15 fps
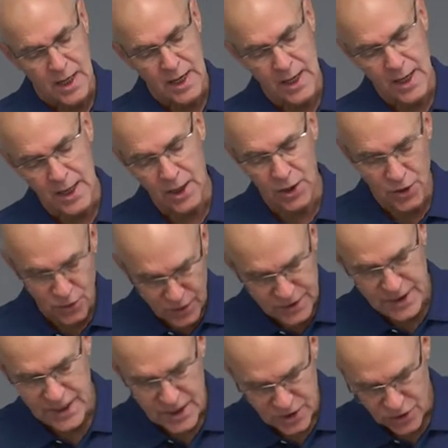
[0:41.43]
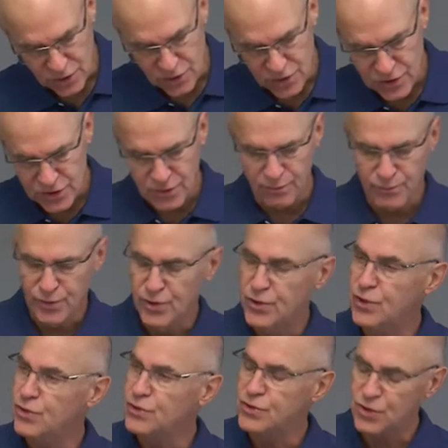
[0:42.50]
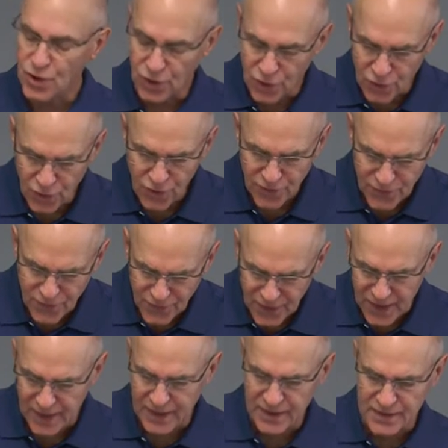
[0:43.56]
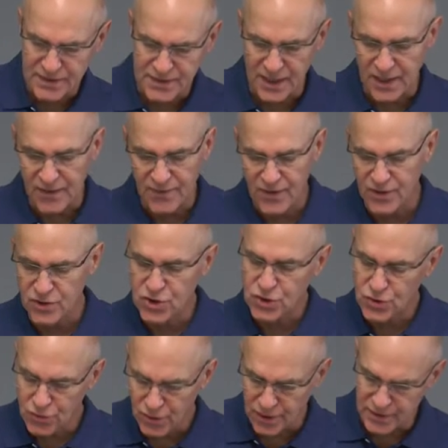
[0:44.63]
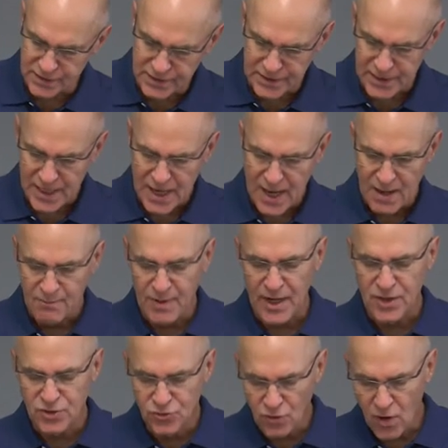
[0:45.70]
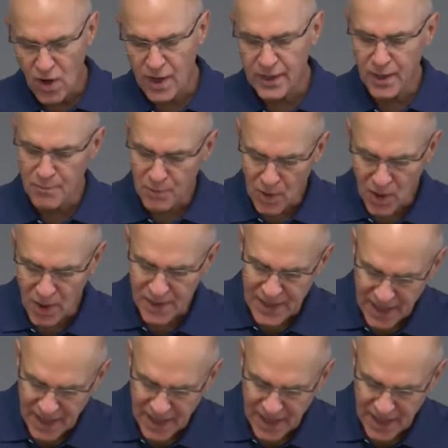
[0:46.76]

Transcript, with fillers: uh, good teachers produce good things in their students by drawing upon